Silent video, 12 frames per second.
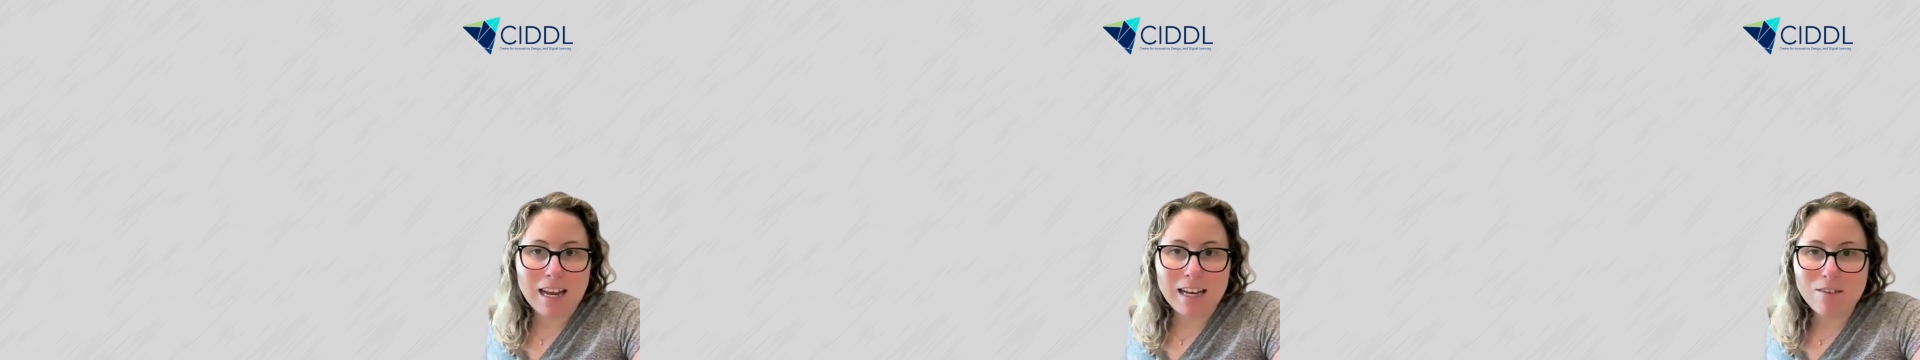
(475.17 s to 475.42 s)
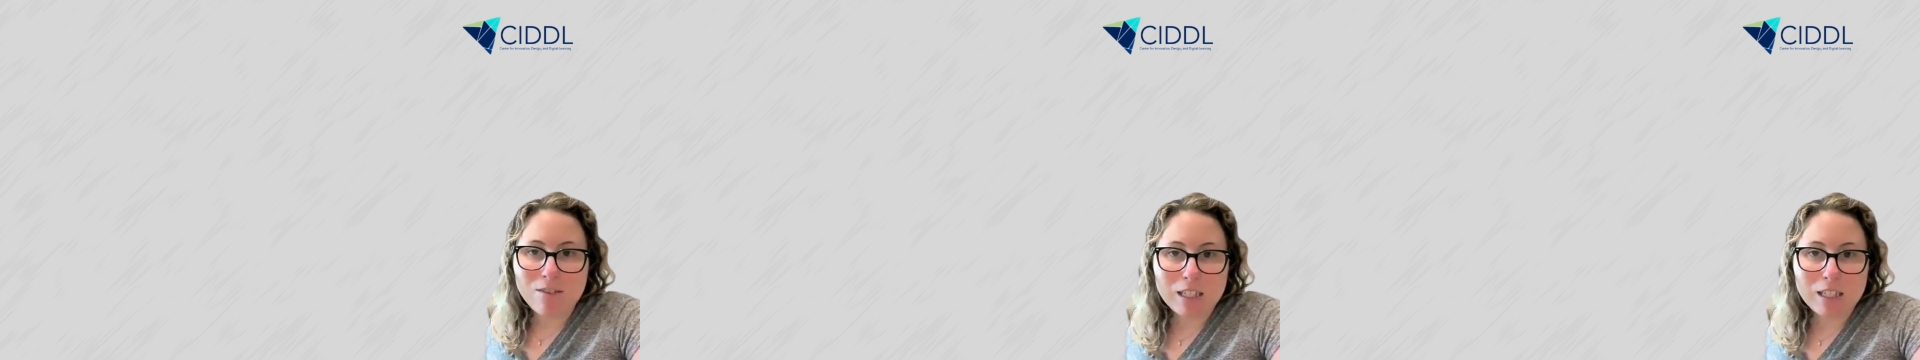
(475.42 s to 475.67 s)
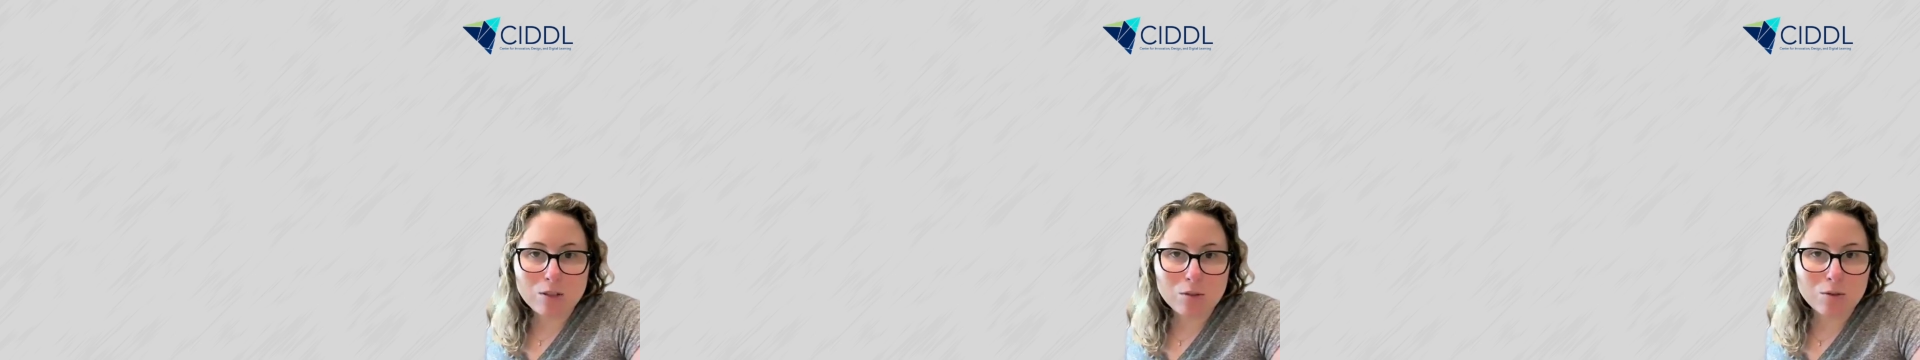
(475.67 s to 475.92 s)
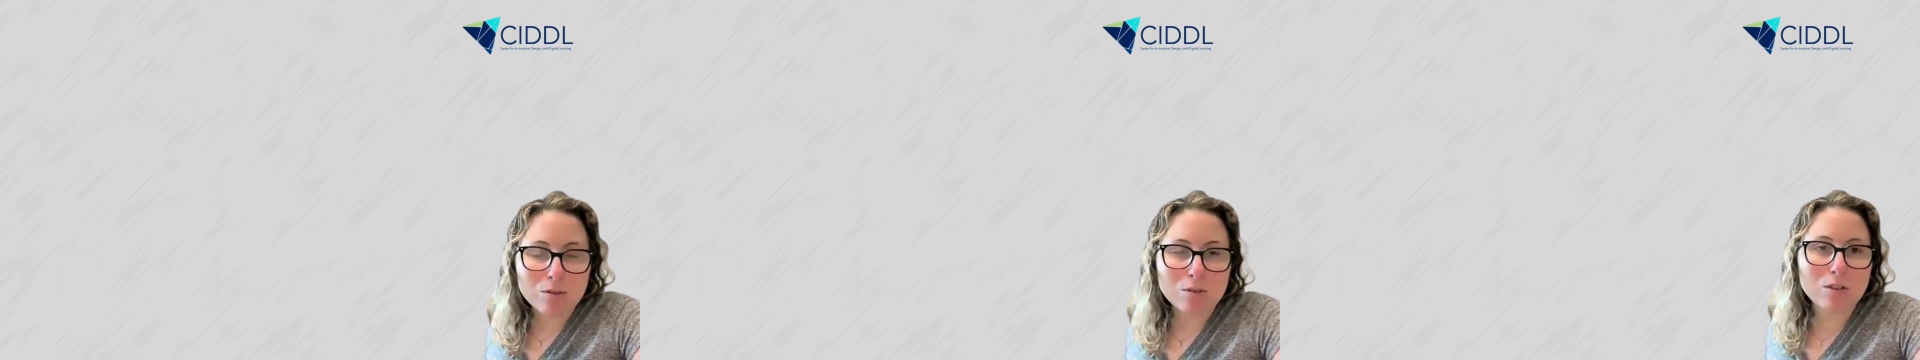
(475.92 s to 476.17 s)
any of these
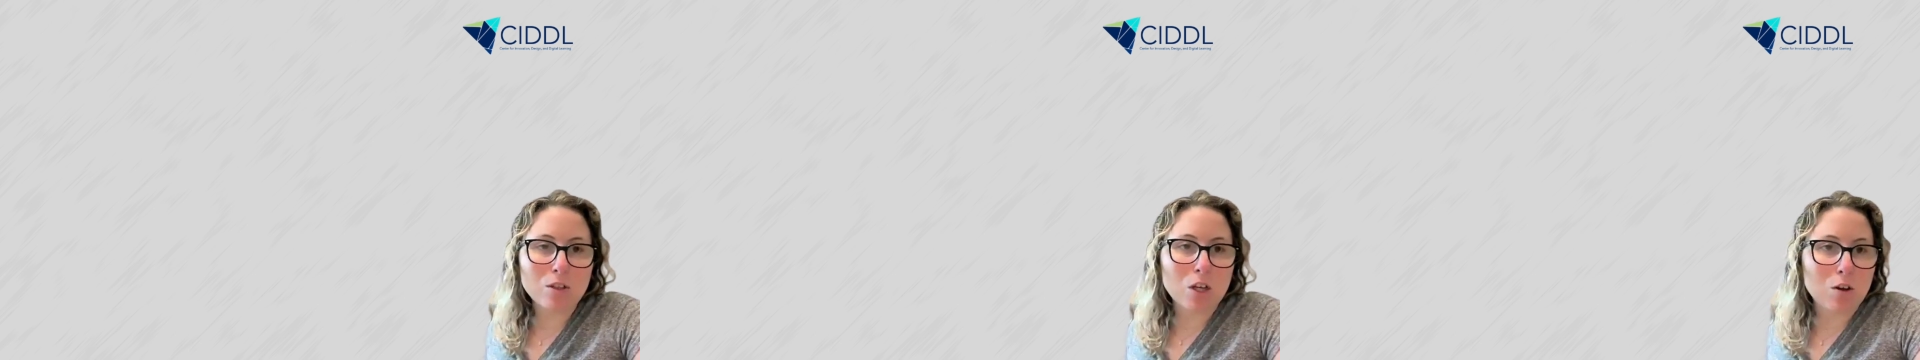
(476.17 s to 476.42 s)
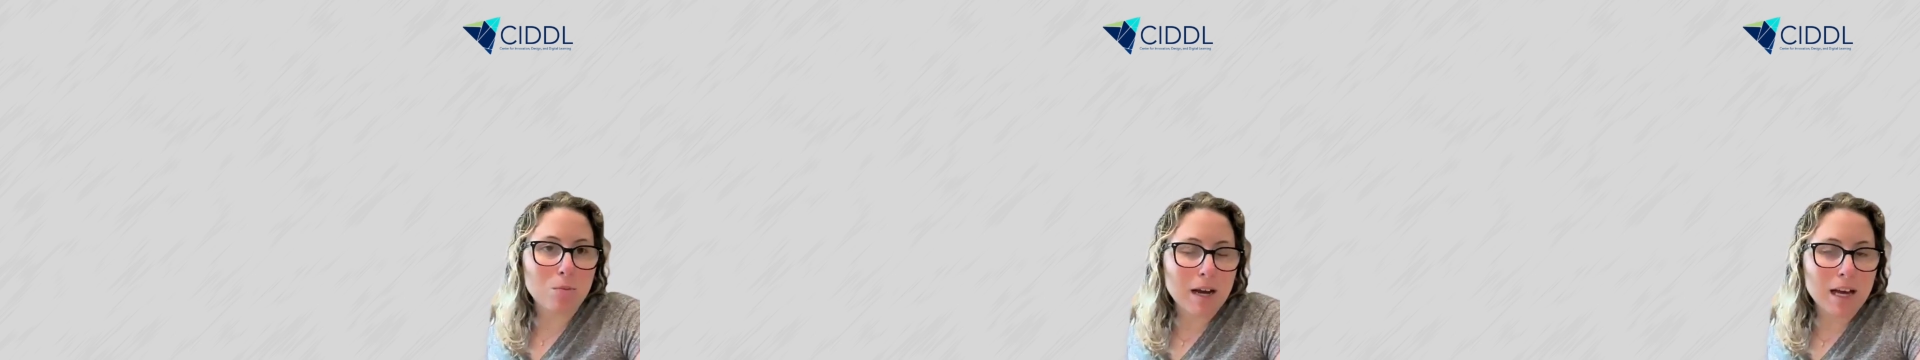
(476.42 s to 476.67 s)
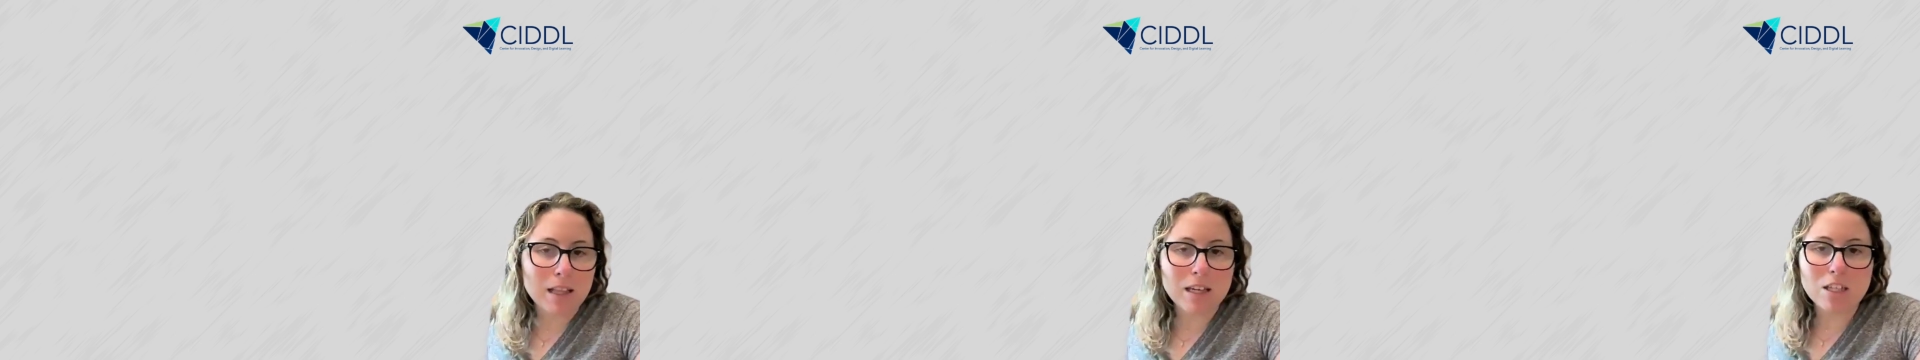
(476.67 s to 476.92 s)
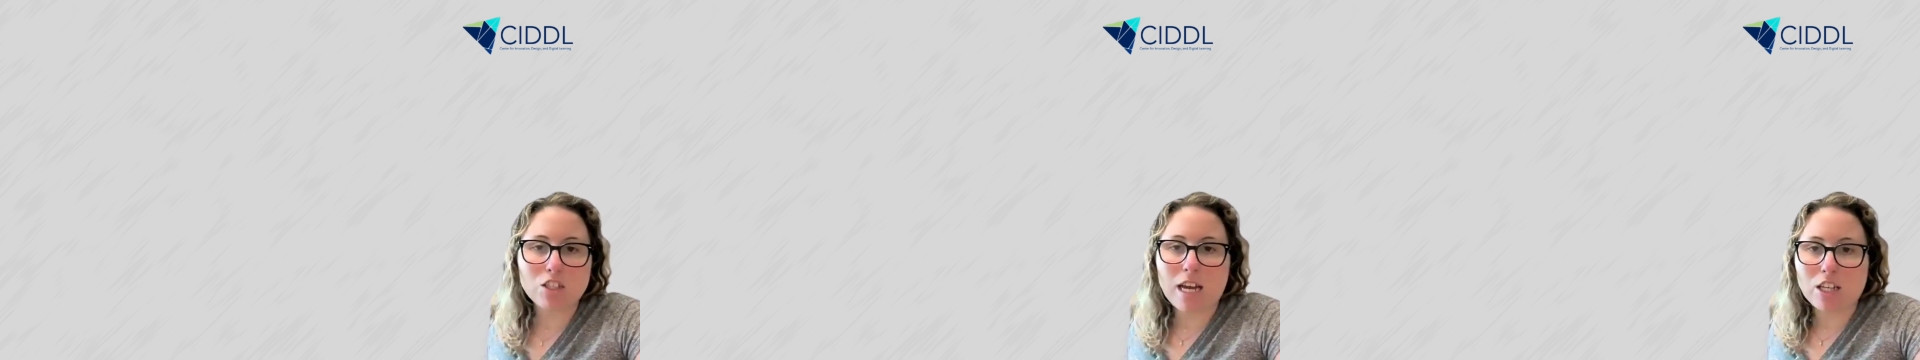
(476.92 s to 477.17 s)
tools,
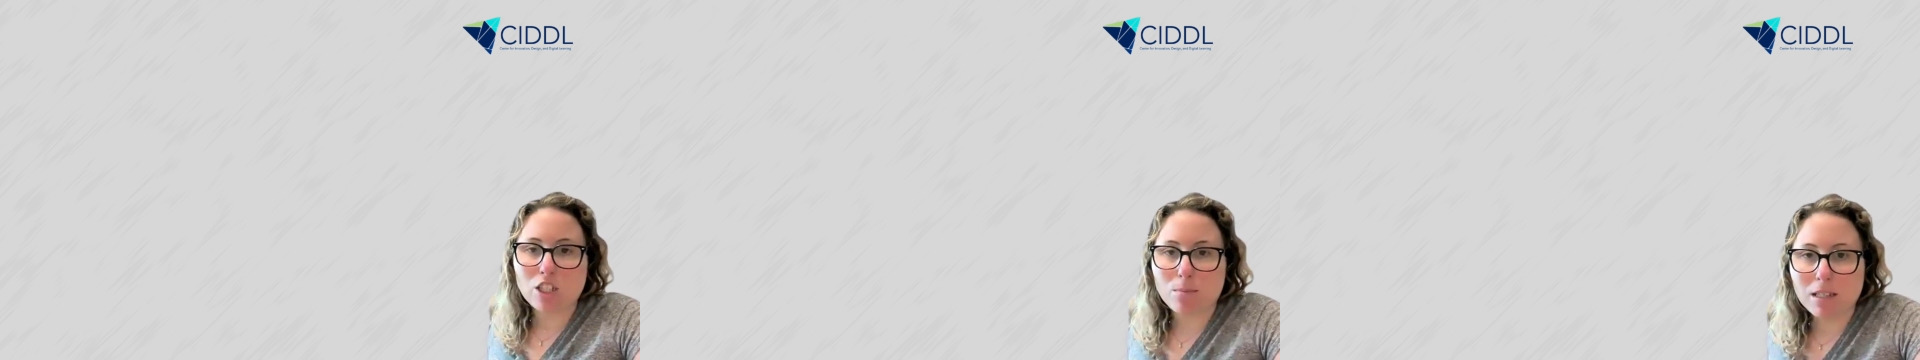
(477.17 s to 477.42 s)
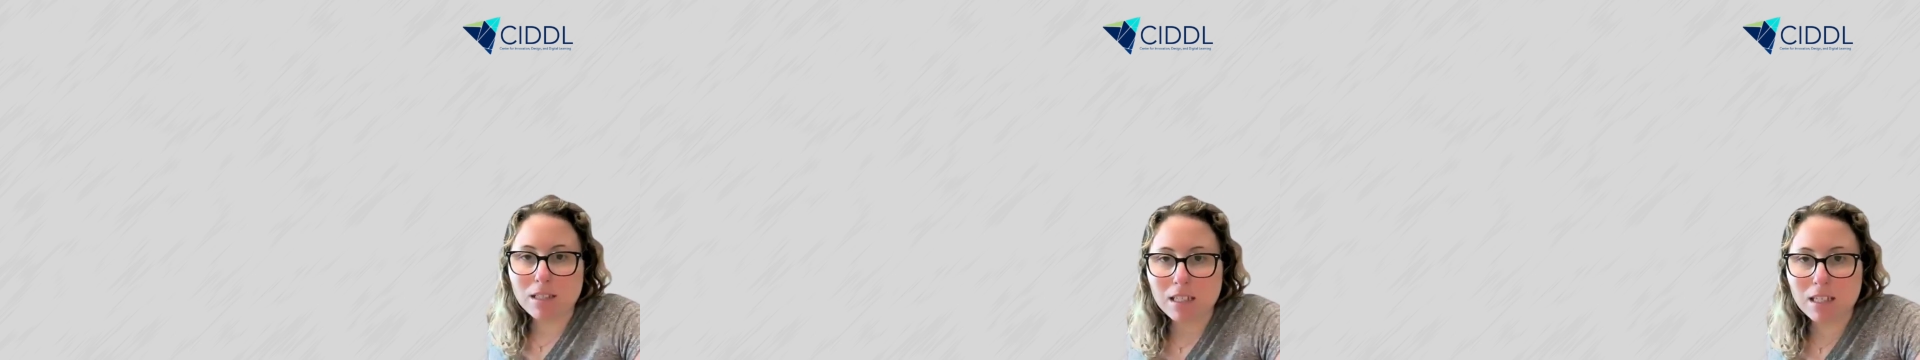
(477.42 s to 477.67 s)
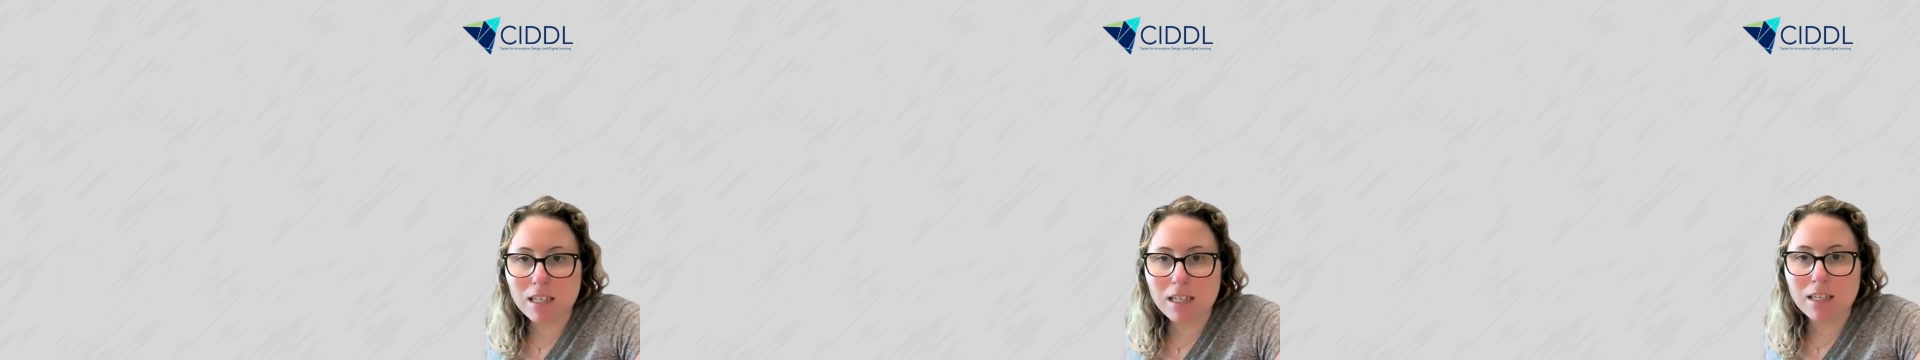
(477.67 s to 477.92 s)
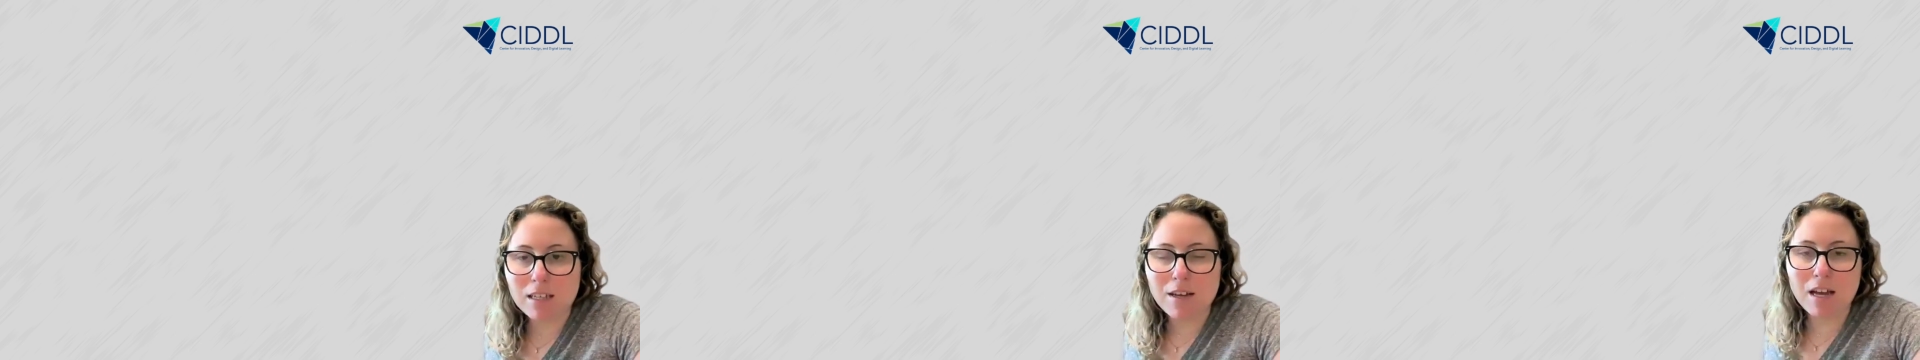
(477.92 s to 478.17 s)
Copilot, ChatGPT,